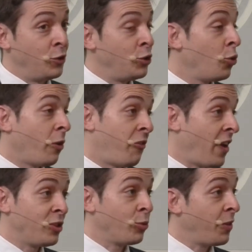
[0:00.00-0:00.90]
do a
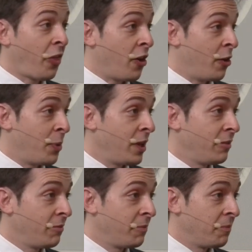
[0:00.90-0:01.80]
phase 1 therapy,
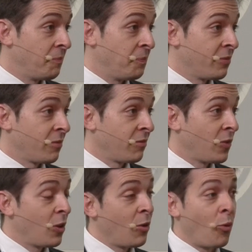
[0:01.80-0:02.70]

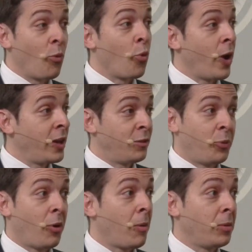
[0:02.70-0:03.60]
wait
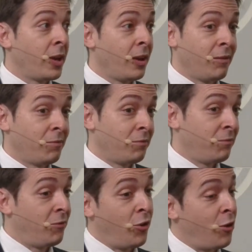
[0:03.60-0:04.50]
probably
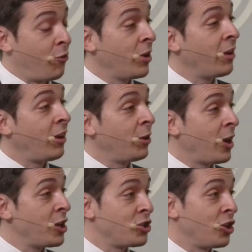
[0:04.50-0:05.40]
for the
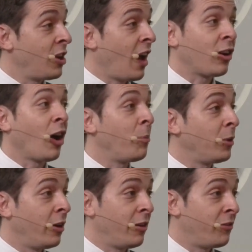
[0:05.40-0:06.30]
reevaluation, a
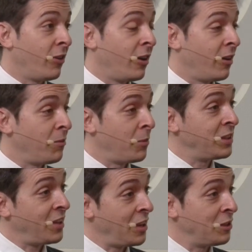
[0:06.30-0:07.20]
couple of
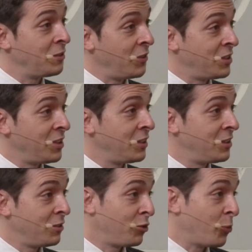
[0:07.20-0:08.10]
maintenance
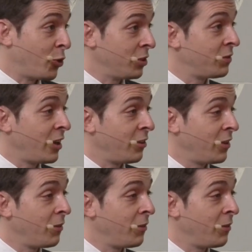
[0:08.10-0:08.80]
visits, supportive therapy,